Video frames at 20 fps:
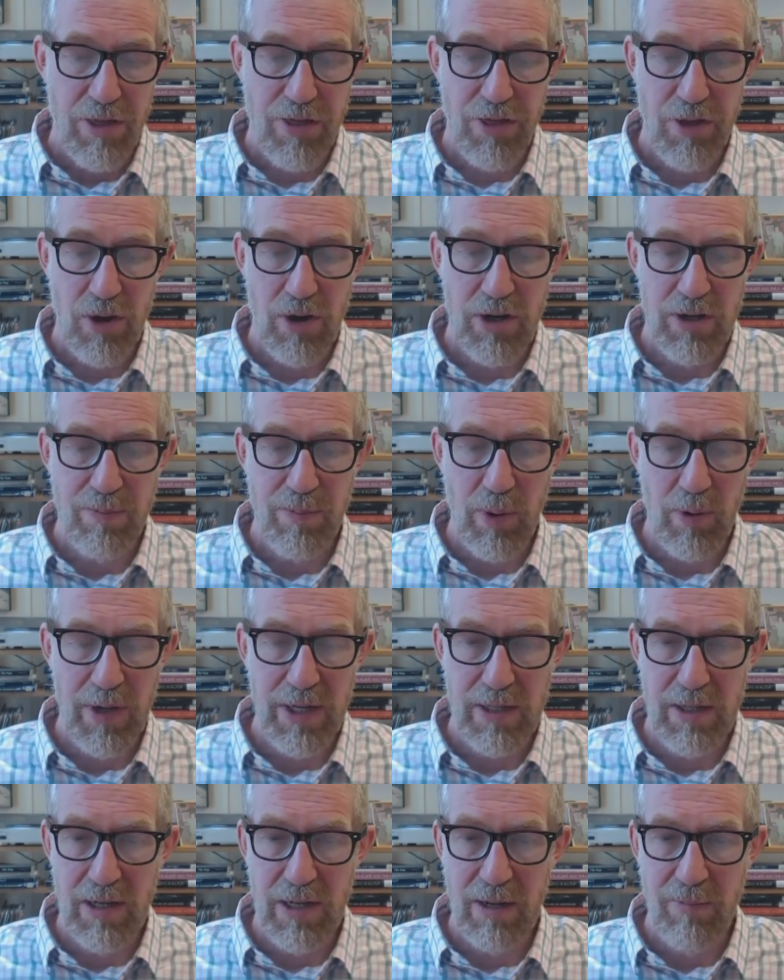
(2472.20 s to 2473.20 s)
third
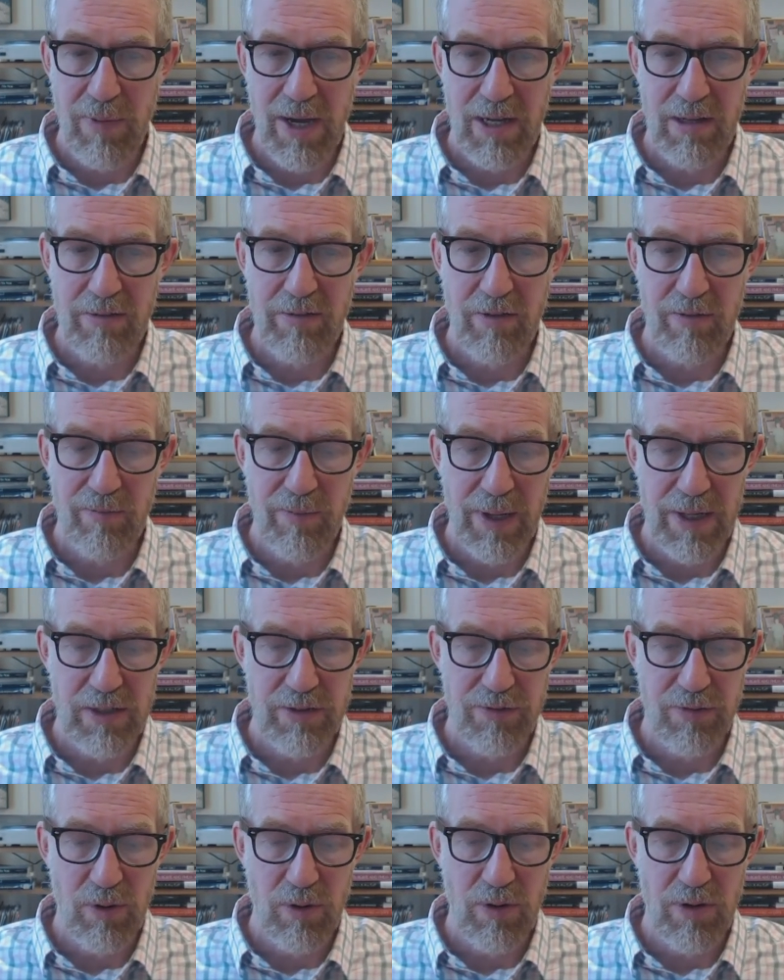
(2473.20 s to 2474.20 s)
point that he makes on page
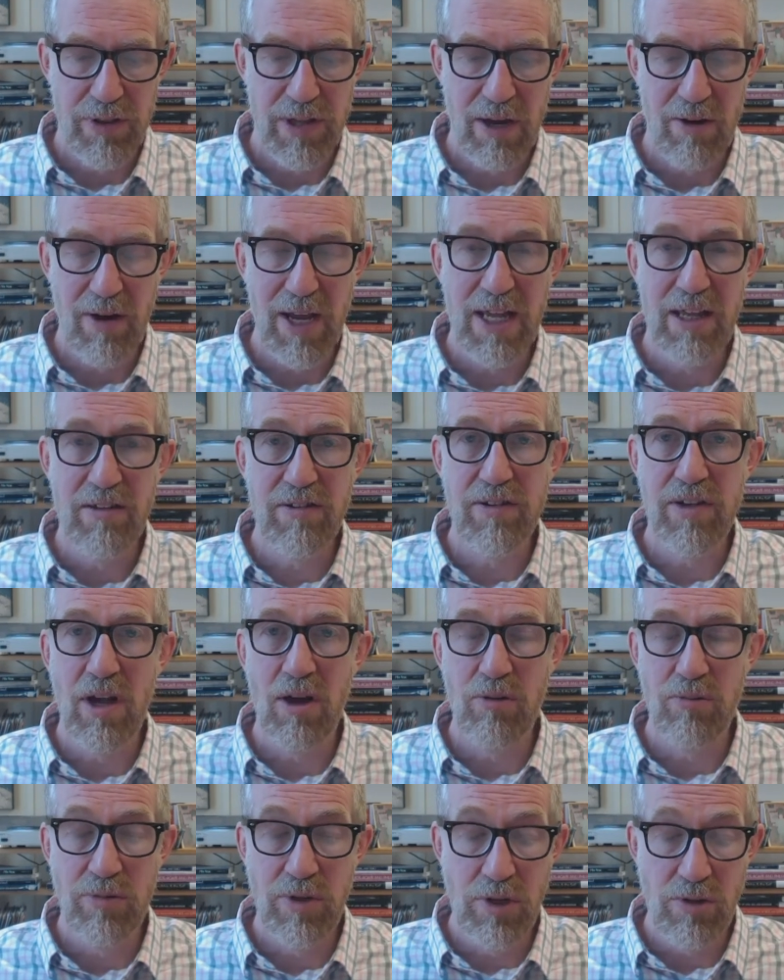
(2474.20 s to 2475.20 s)
four, there is
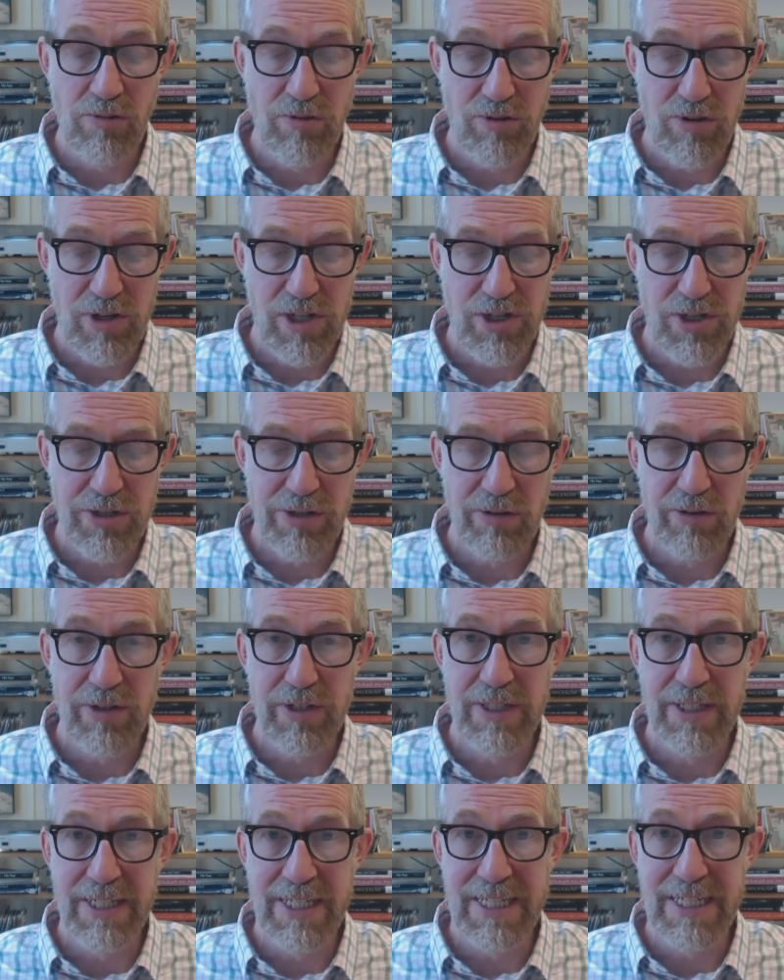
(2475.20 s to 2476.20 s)
no nutritional
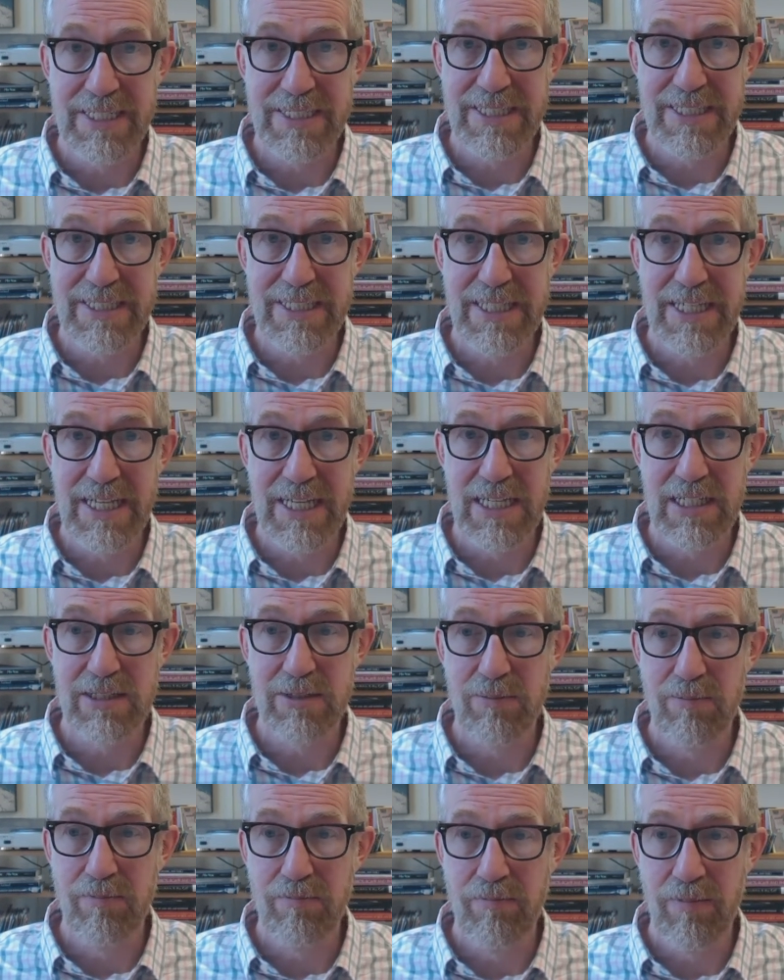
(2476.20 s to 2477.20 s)
need to eat
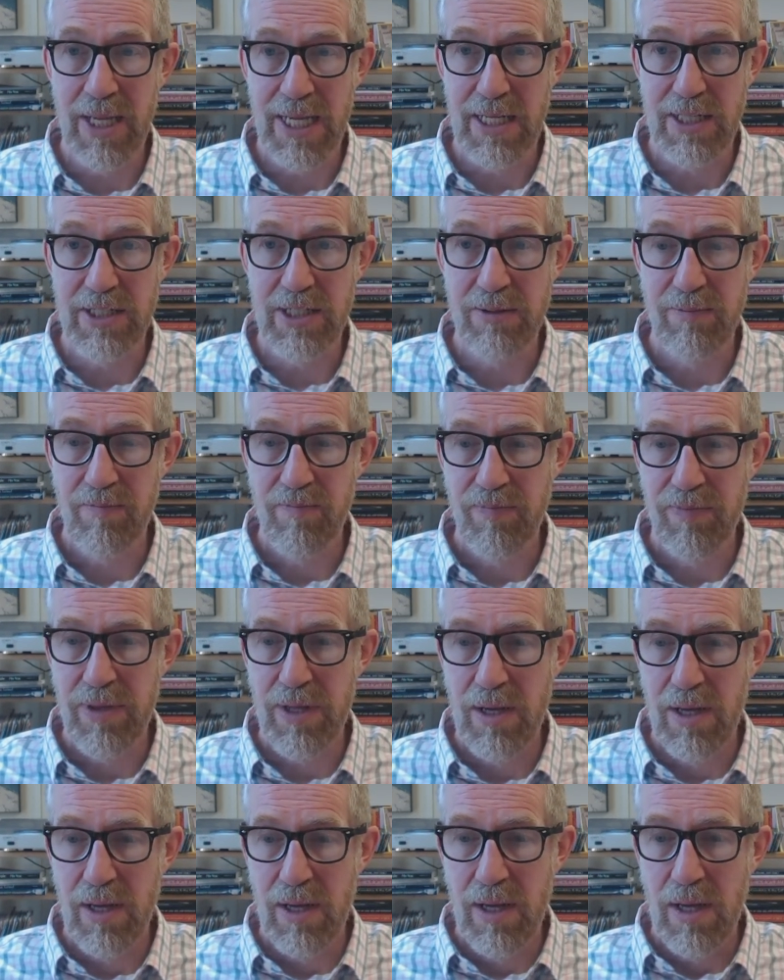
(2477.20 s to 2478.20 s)
meat.
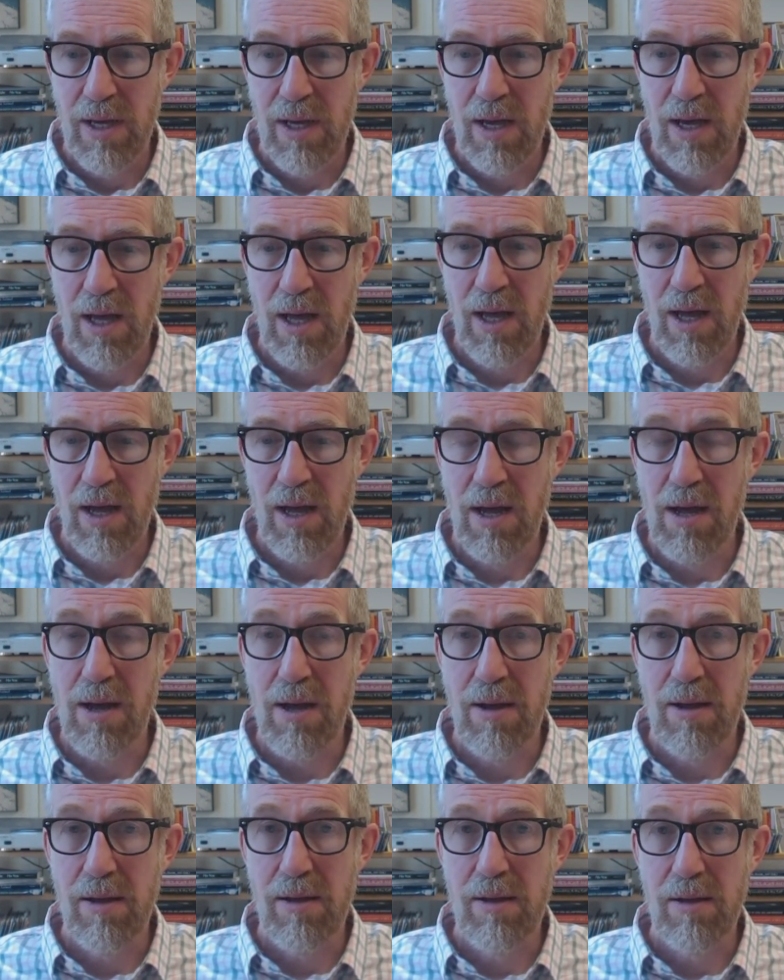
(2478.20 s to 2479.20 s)
Uh,
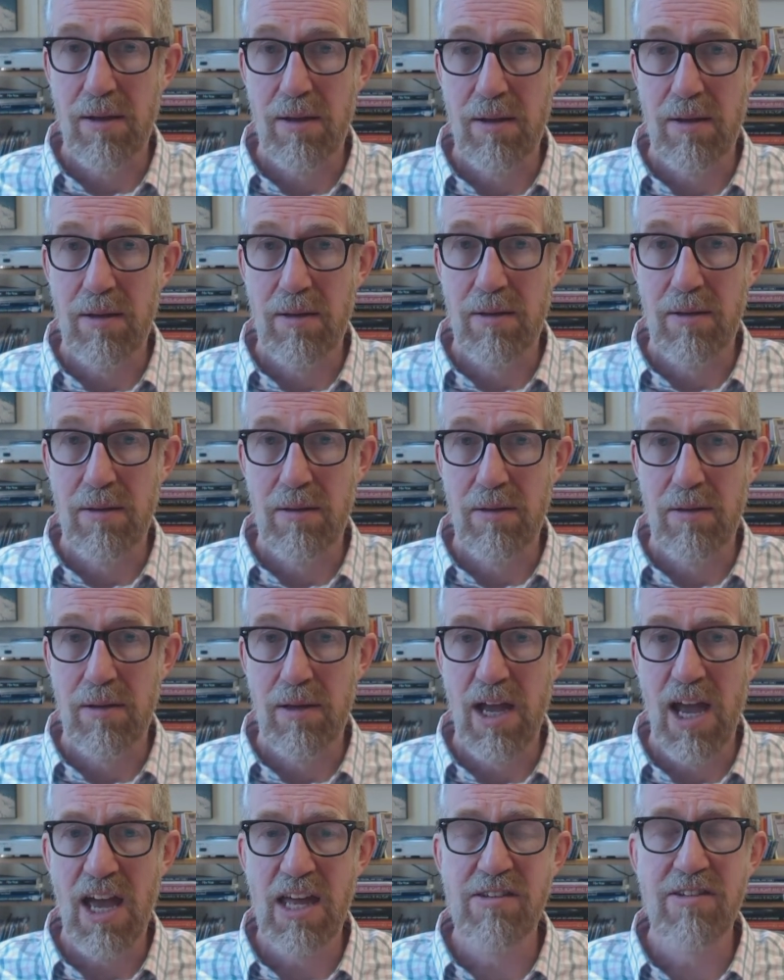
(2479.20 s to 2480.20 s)

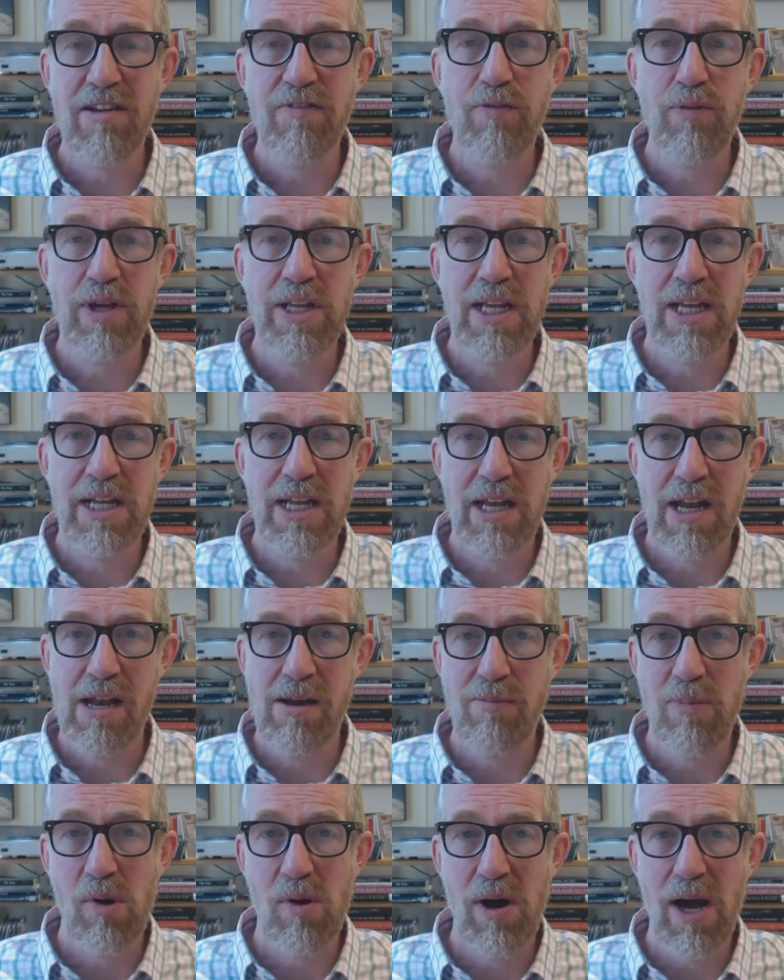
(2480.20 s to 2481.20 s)
as if we needed any
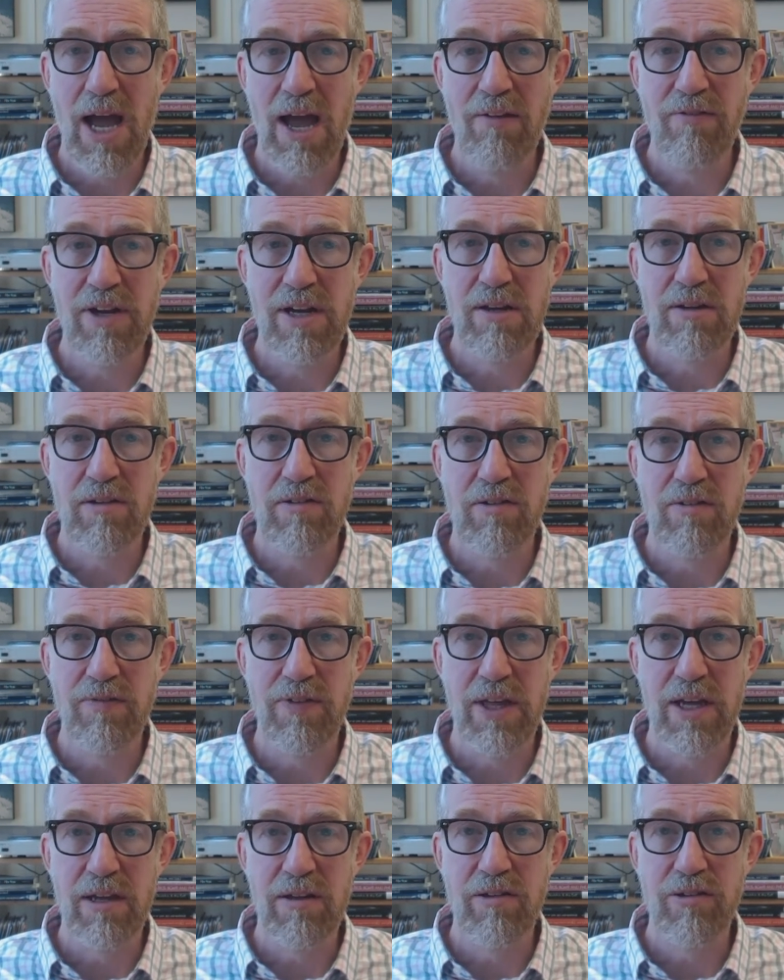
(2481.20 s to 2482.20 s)
more evidence of
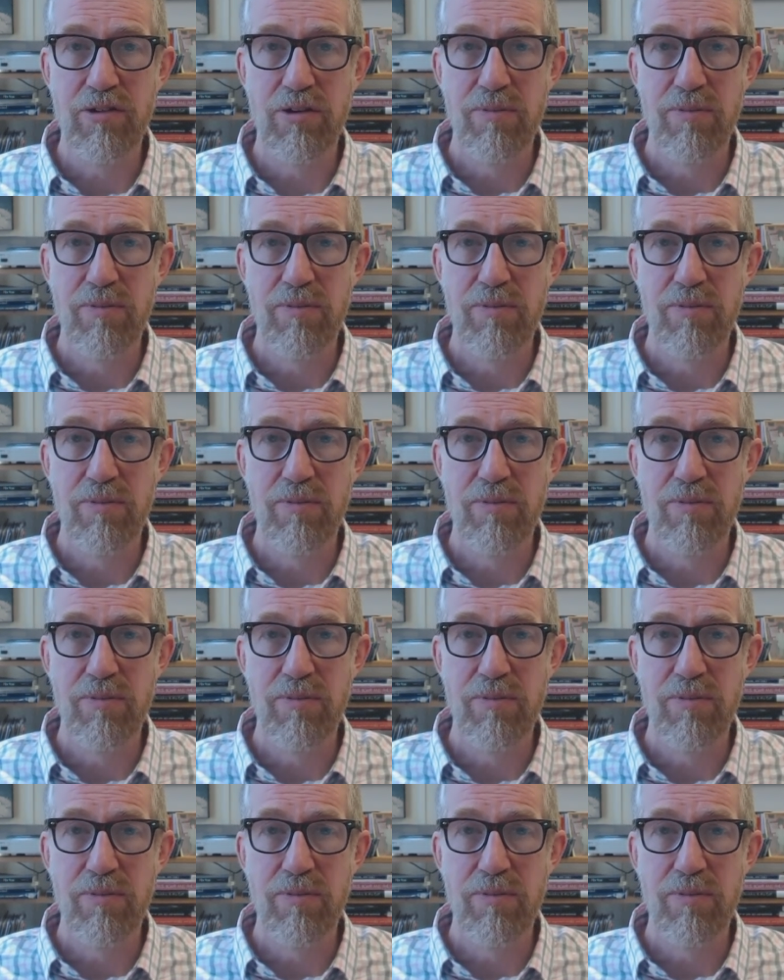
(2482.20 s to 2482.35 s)
this,